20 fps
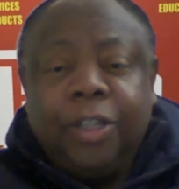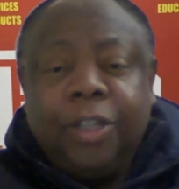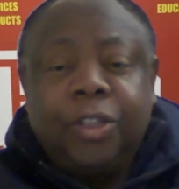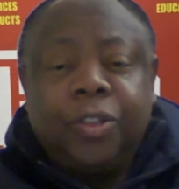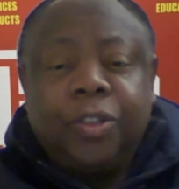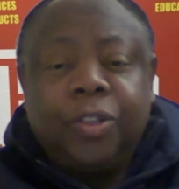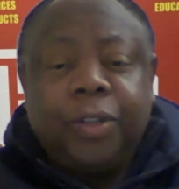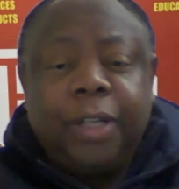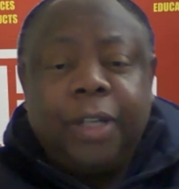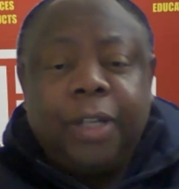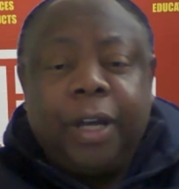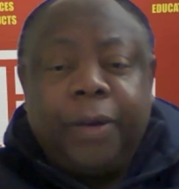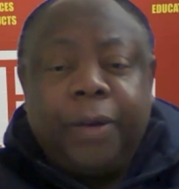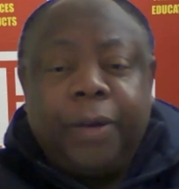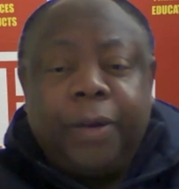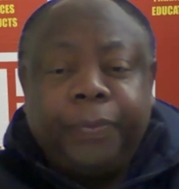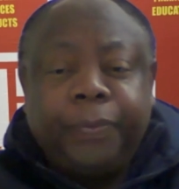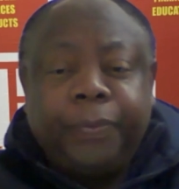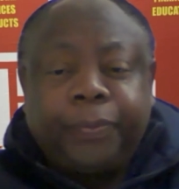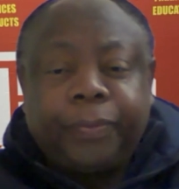So
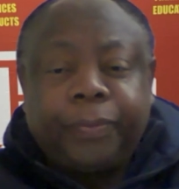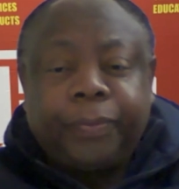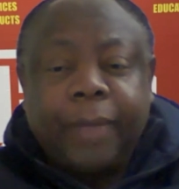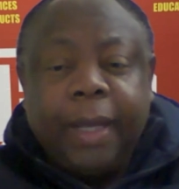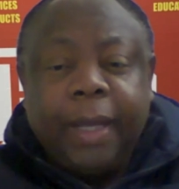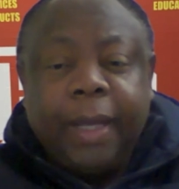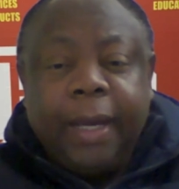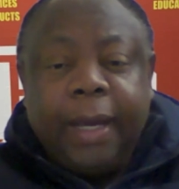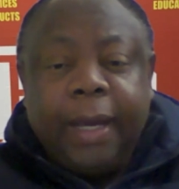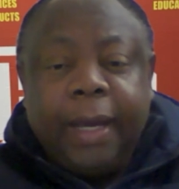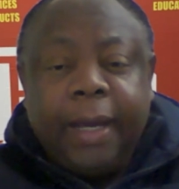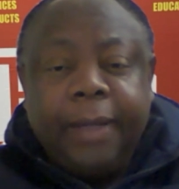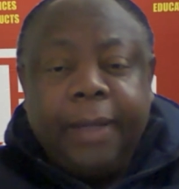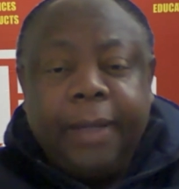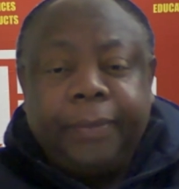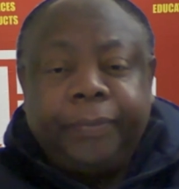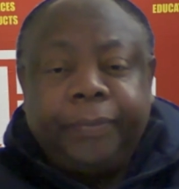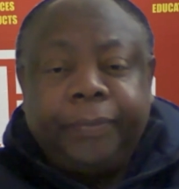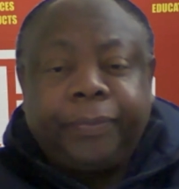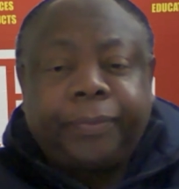now,
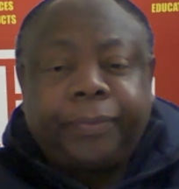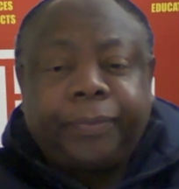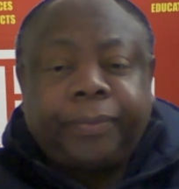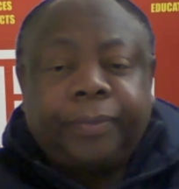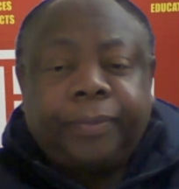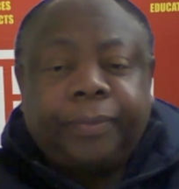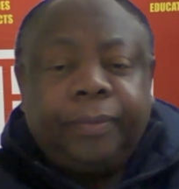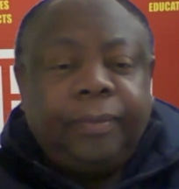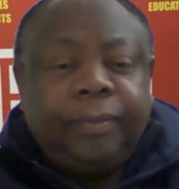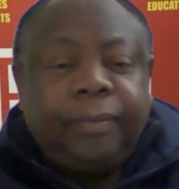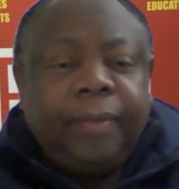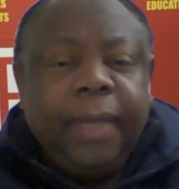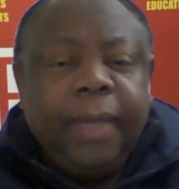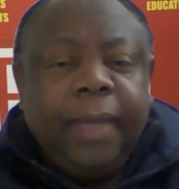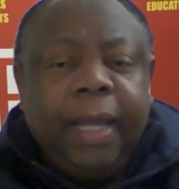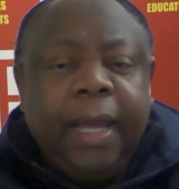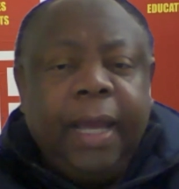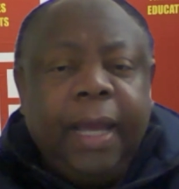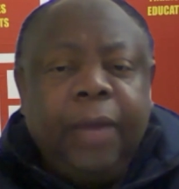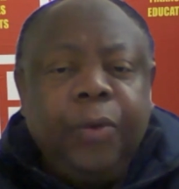and
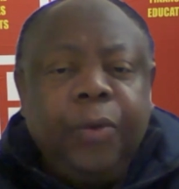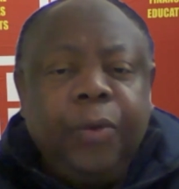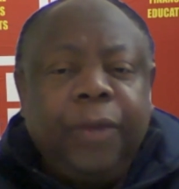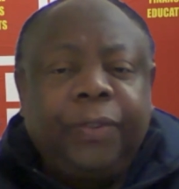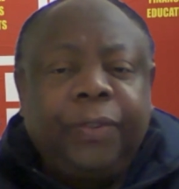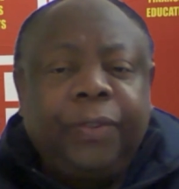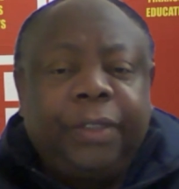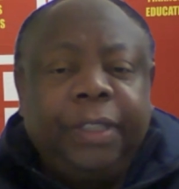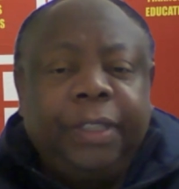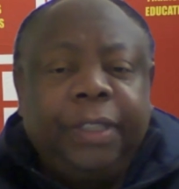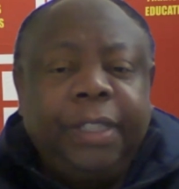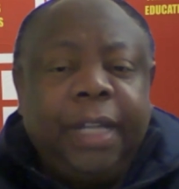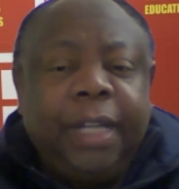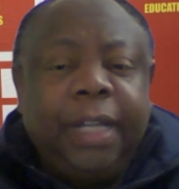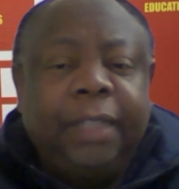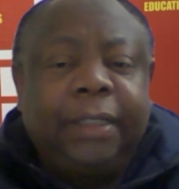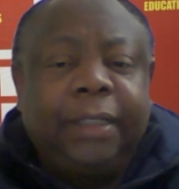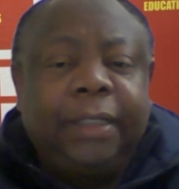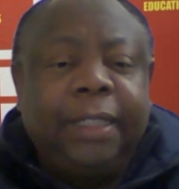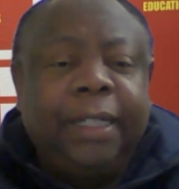we have seen
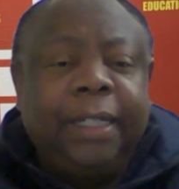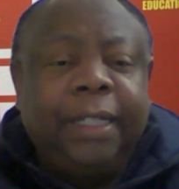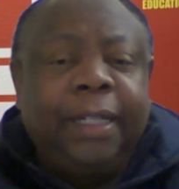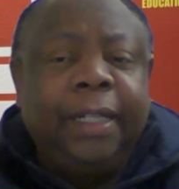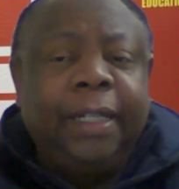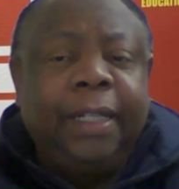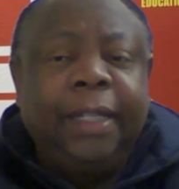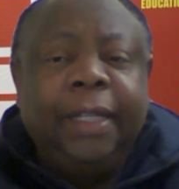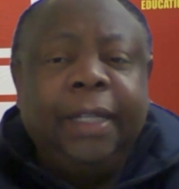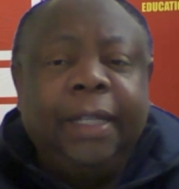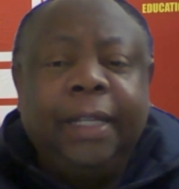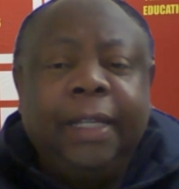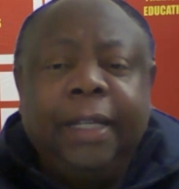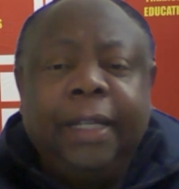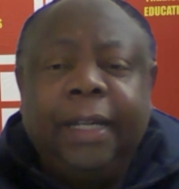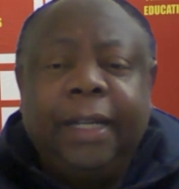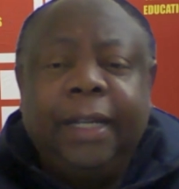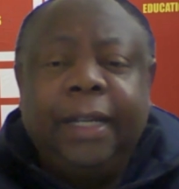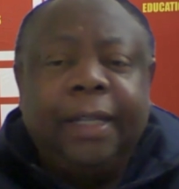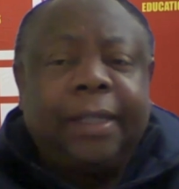that
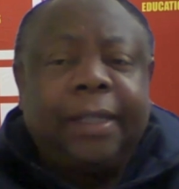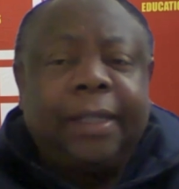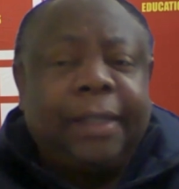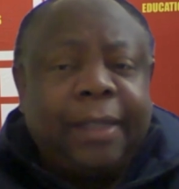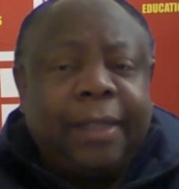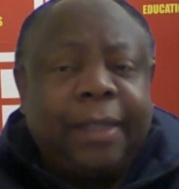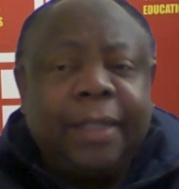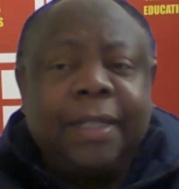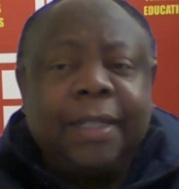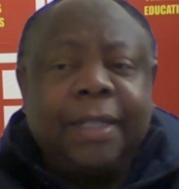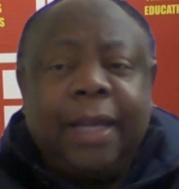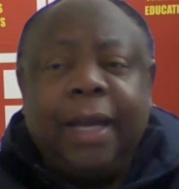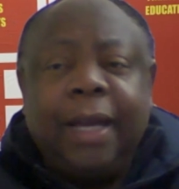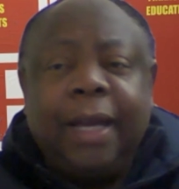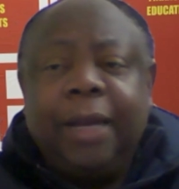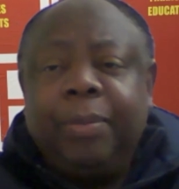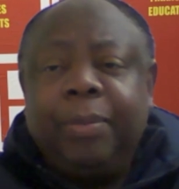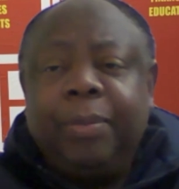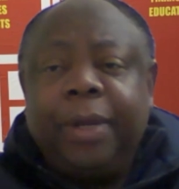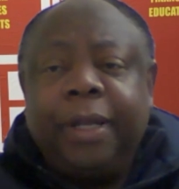things are
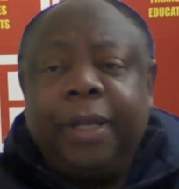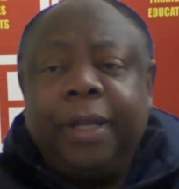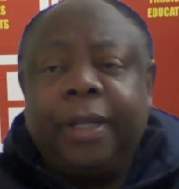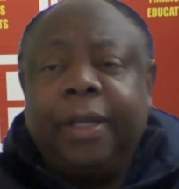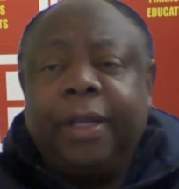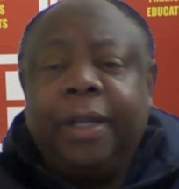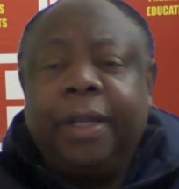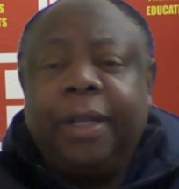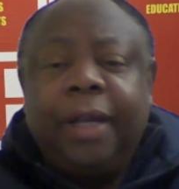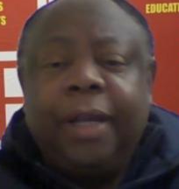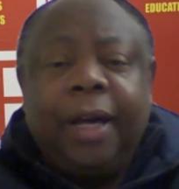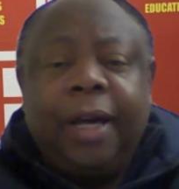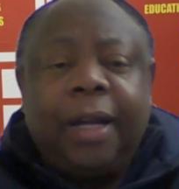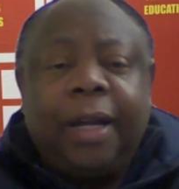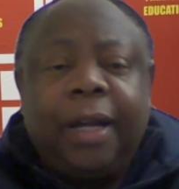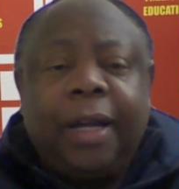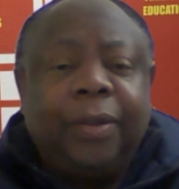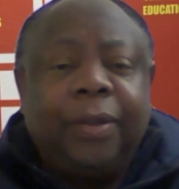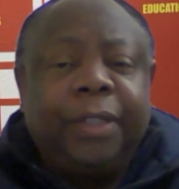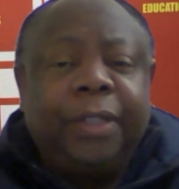happening
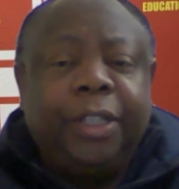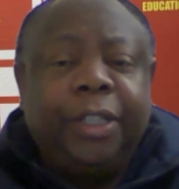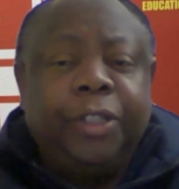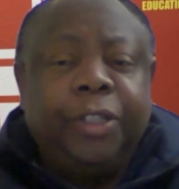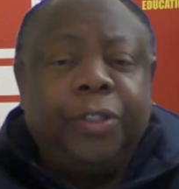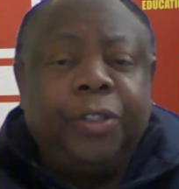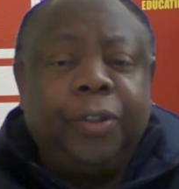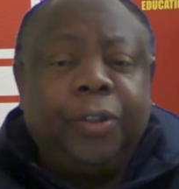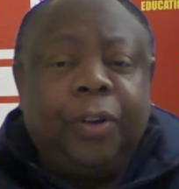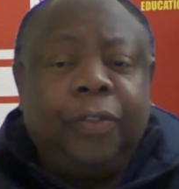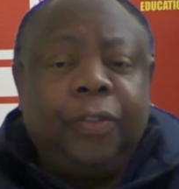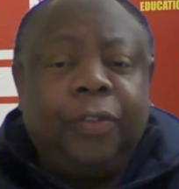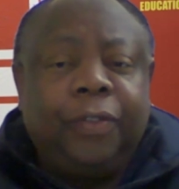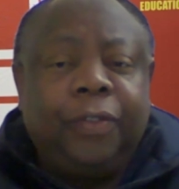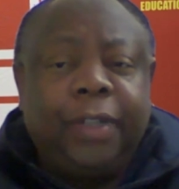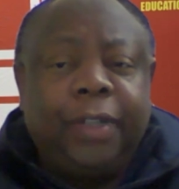around the issue of